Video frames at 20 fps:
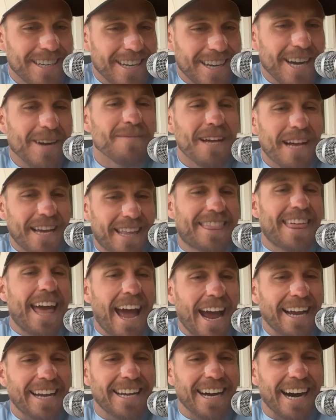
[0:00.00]
And I'm like,
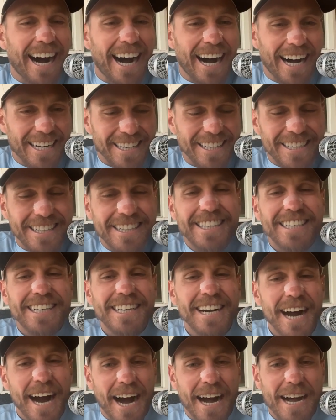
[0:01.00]
thank God
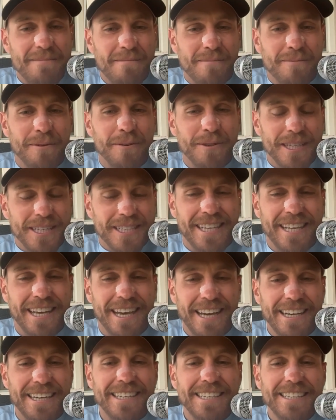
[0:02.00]
I am through this
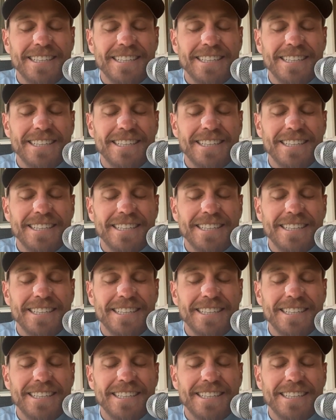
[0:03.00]
thing.